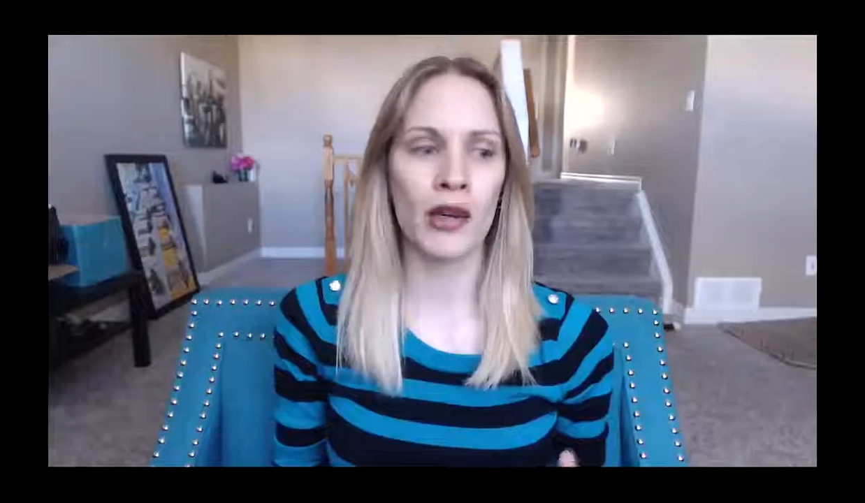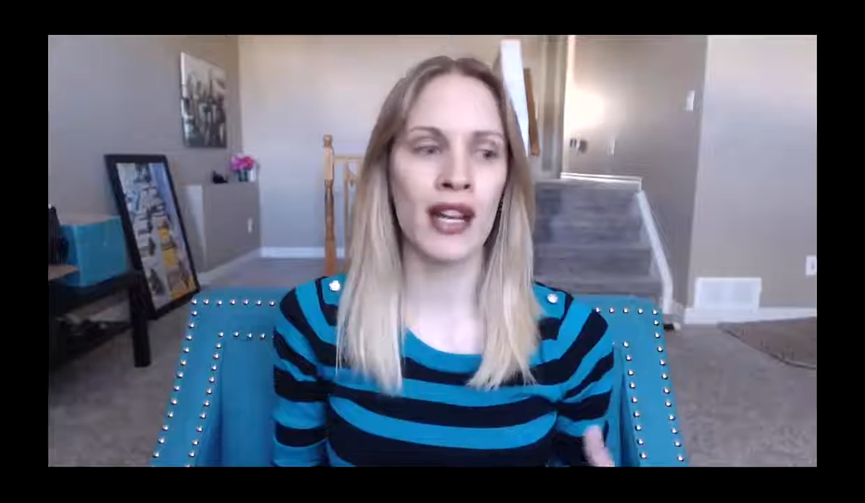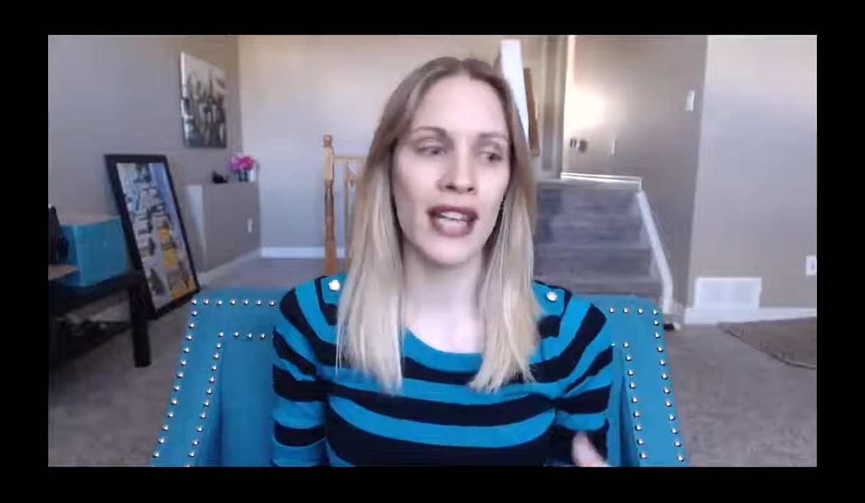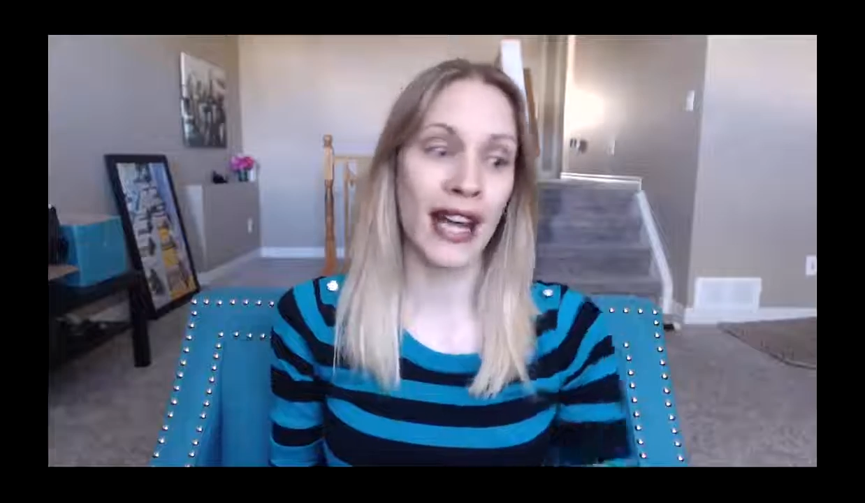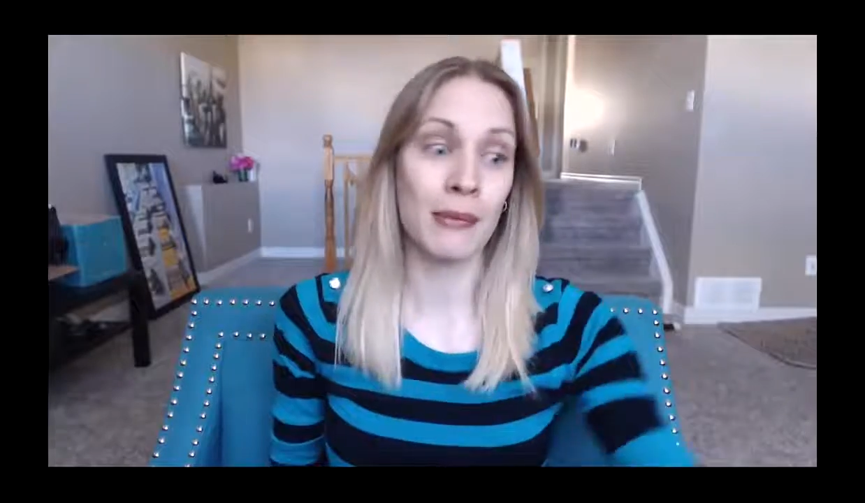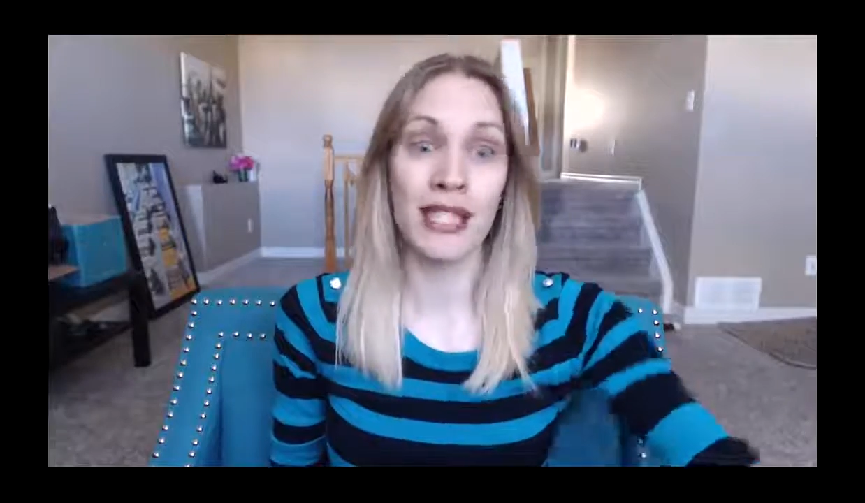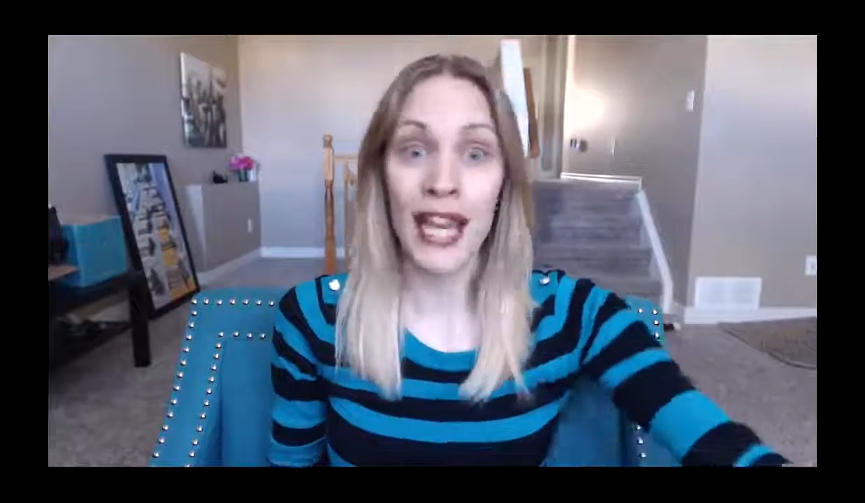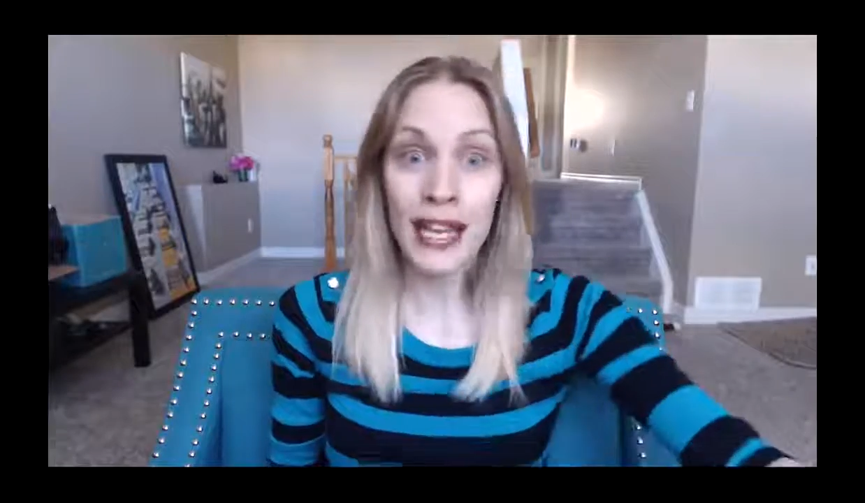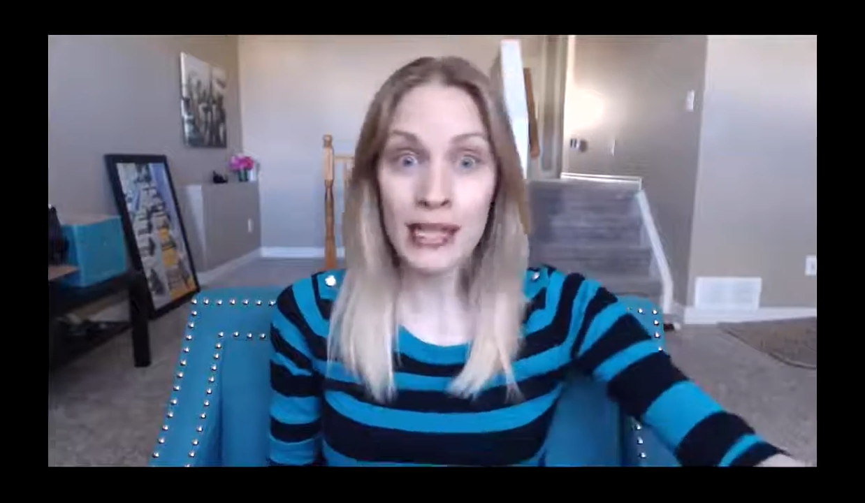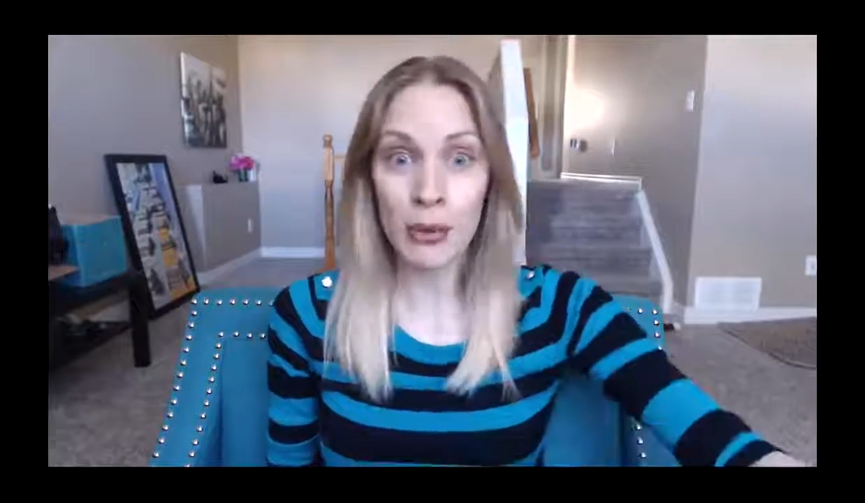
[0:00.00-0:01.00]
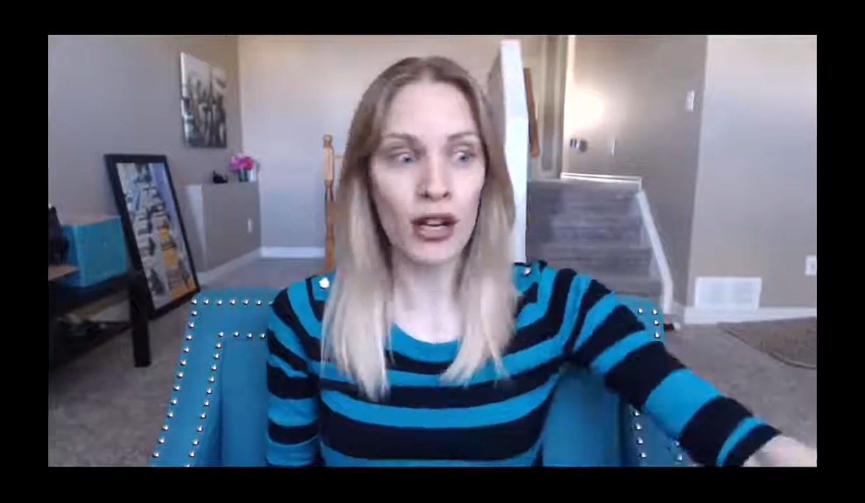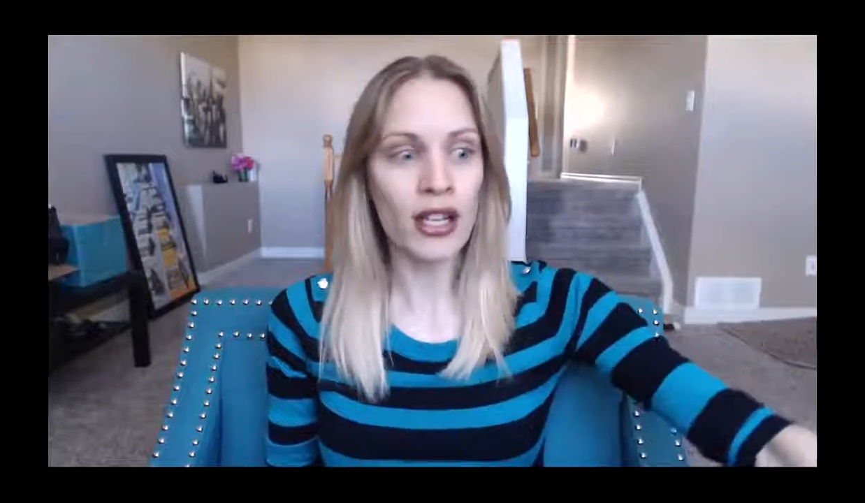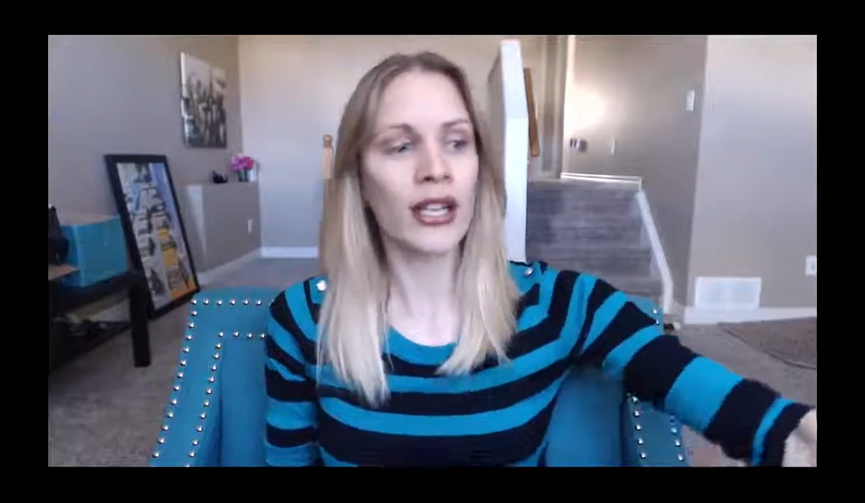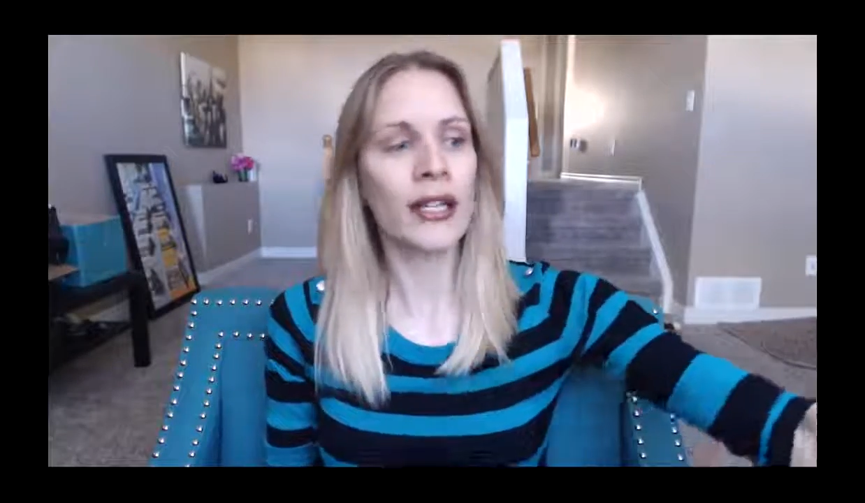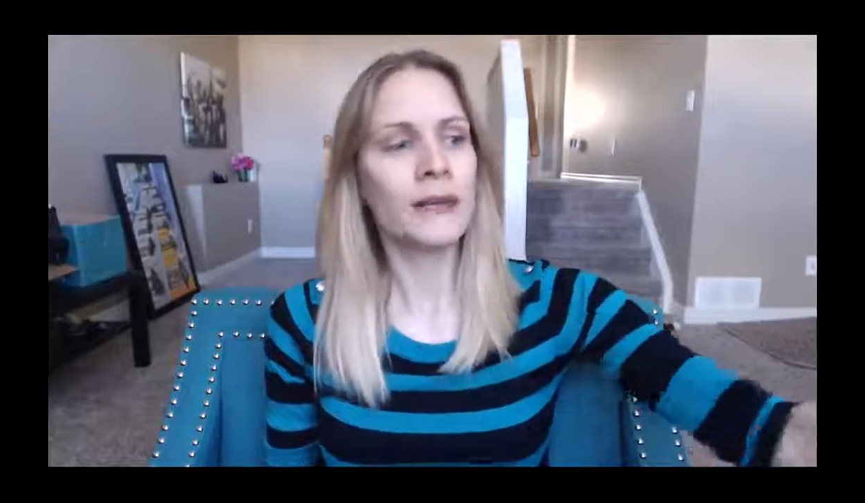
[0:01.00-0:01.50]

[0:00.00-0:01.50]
your anatomy textbook,